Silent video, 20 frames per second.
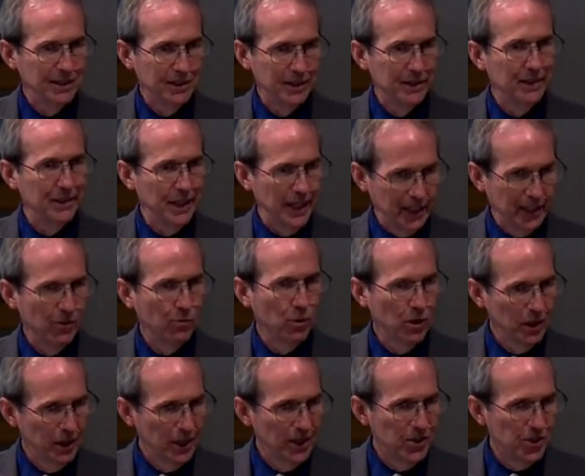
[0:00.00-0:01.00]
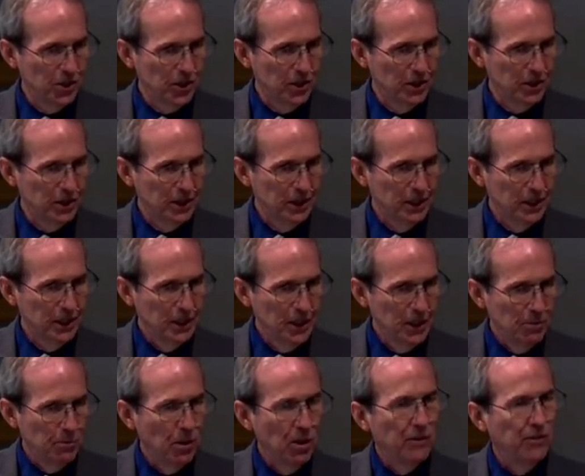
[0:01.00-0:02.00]
like a religion.
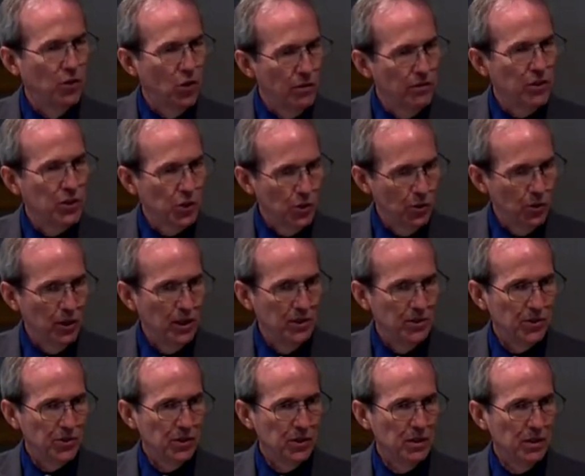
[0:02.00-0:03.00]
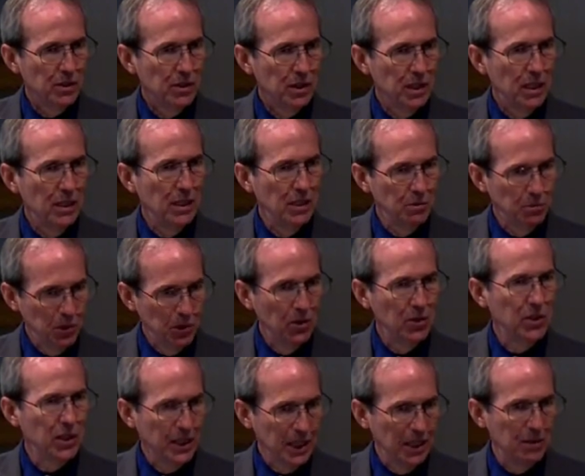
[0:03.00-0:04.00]
But if you have a choice and the ability
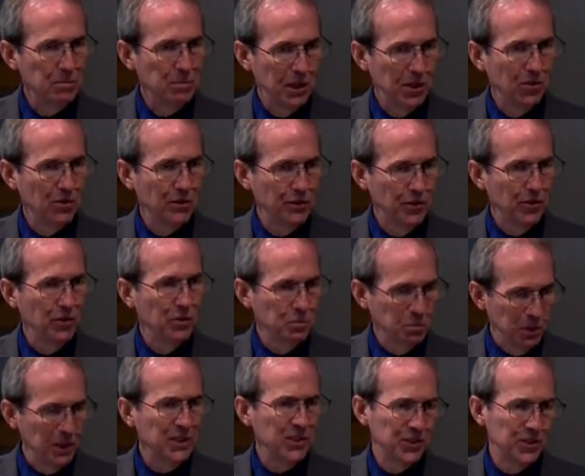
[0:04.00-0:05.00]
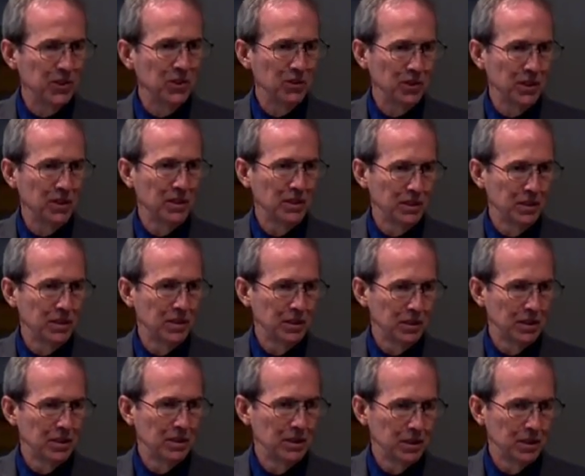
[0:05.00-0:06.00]
to get better food, please do it.
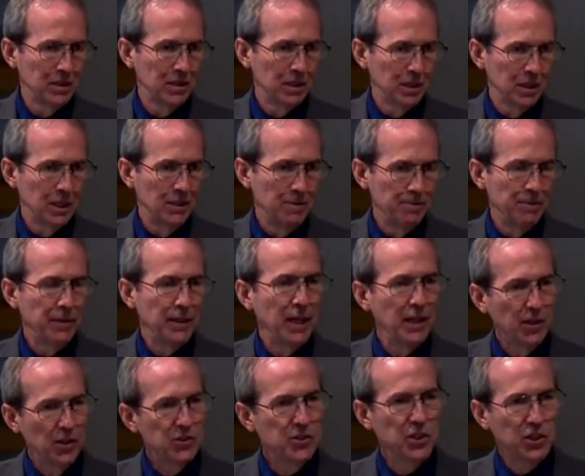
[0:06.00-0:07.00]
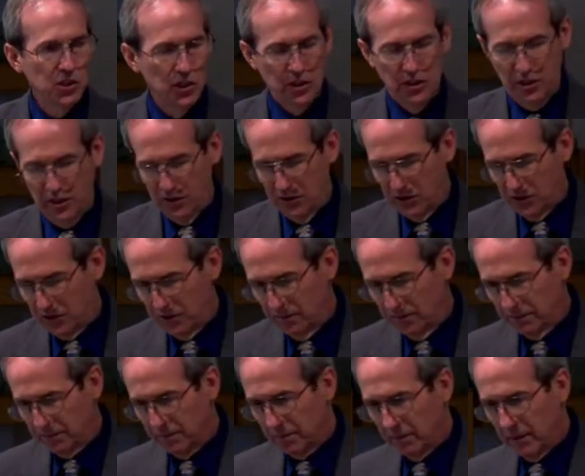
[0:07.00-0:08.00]
Now, here's the good news
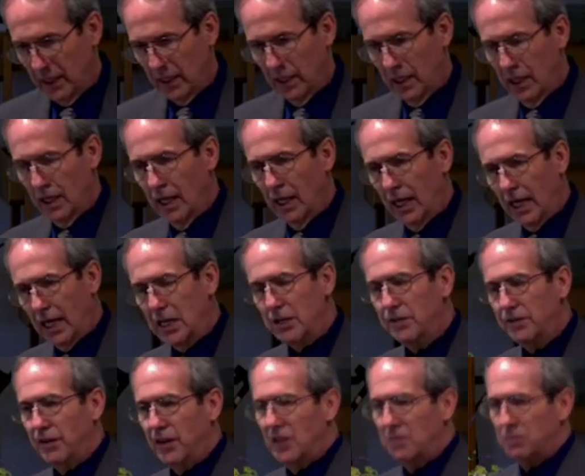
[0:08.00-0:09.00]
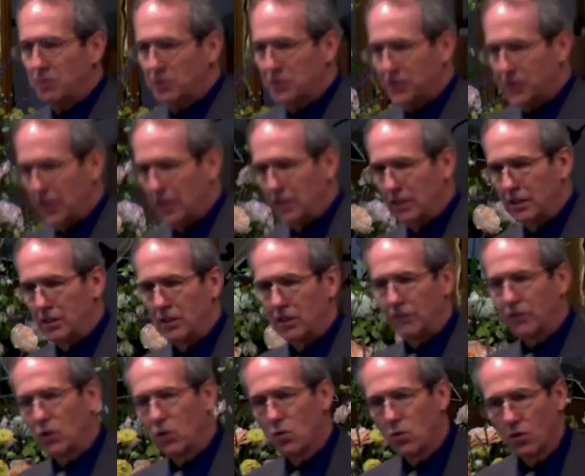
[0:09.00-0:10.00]
85% of
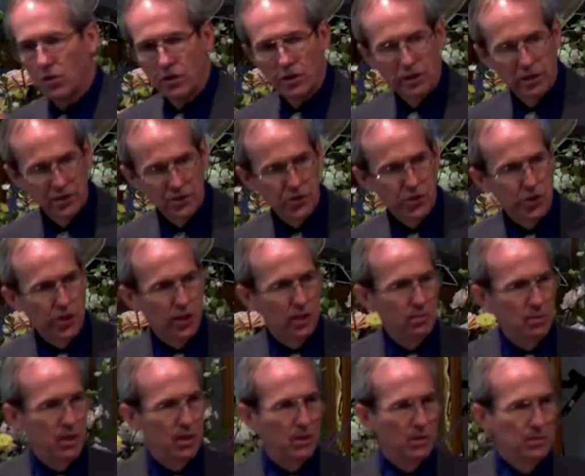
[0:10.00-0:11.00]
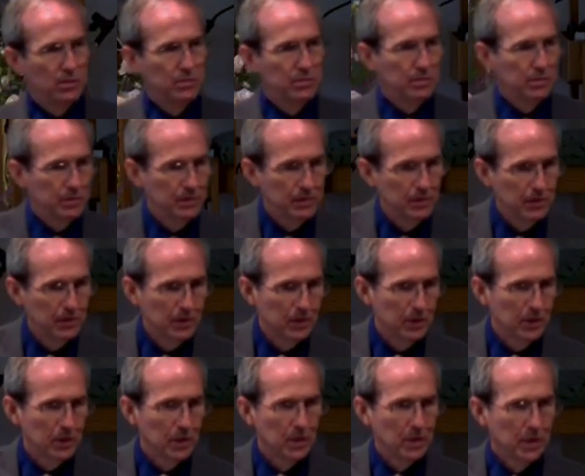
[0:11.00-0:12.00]
corn is GMO.
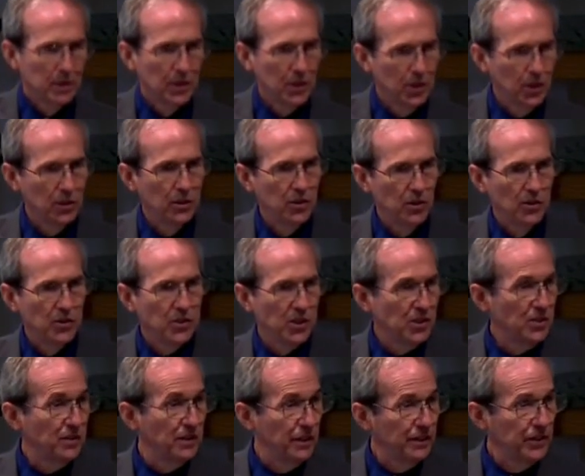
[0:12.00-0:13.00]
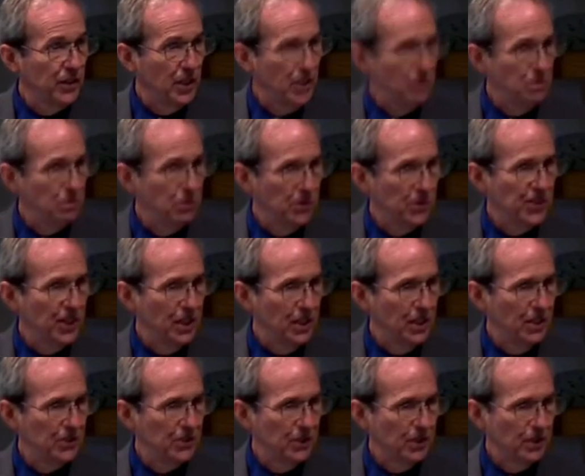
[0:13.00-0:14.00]
The good news is 15%
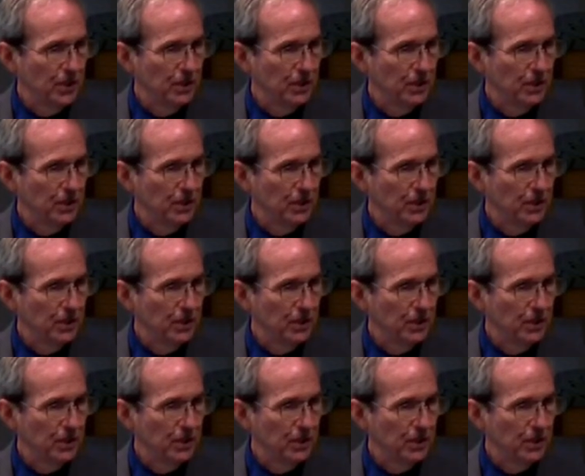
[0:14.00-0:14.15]
isn't.